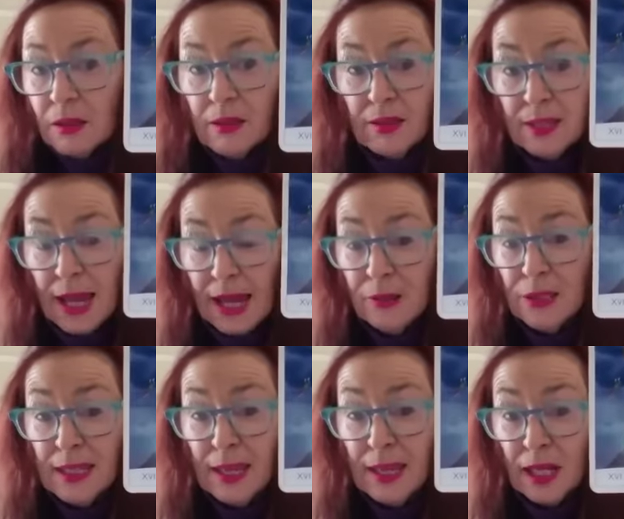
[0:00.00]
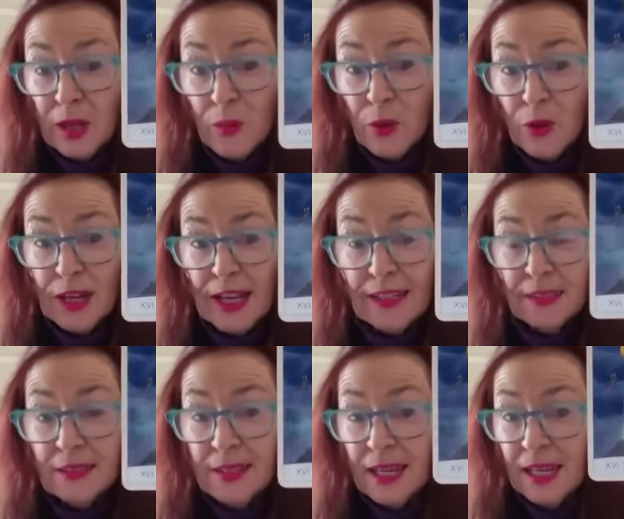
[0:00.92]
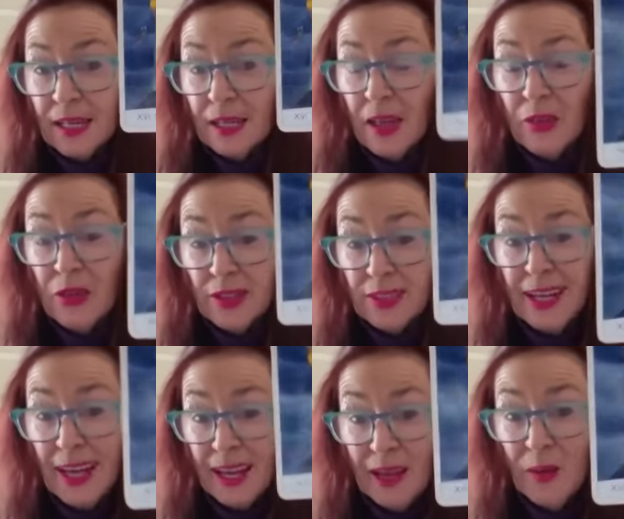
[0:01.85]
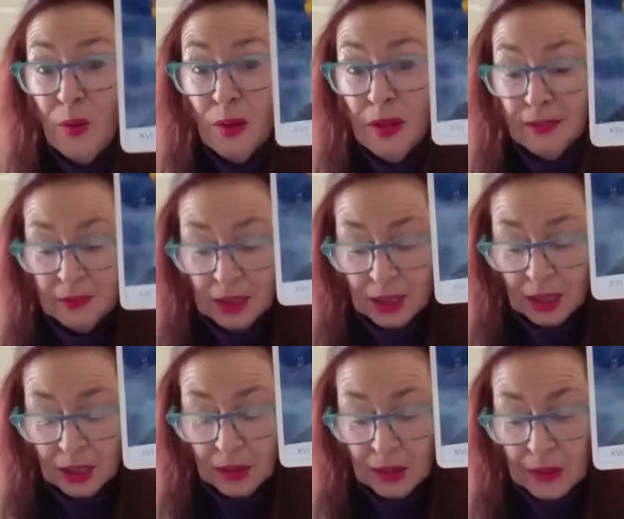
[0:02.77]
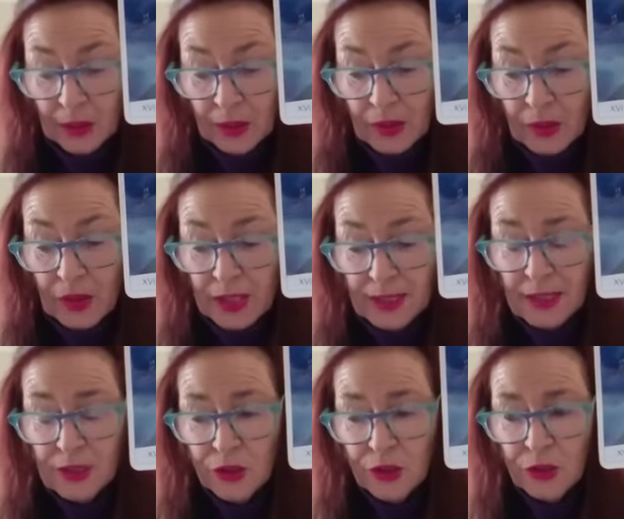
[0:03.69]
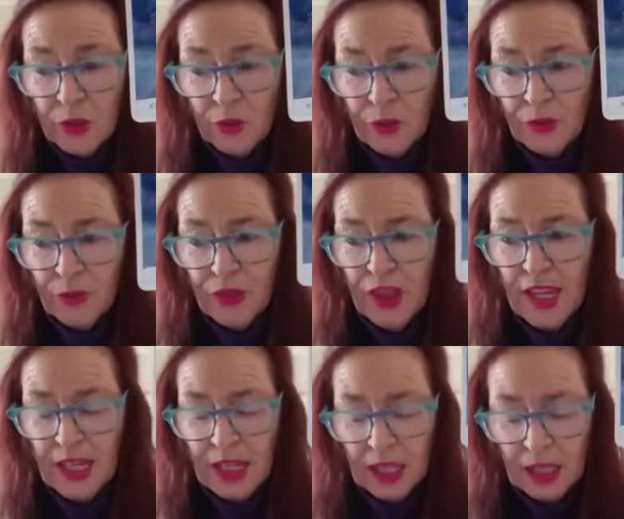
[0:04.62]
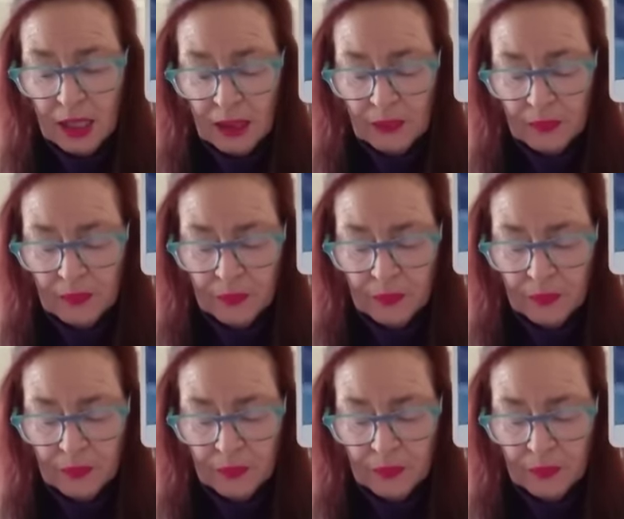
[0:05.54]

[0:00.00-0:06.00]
the Tower's getting a workout today. The Tower. This is the sort of thing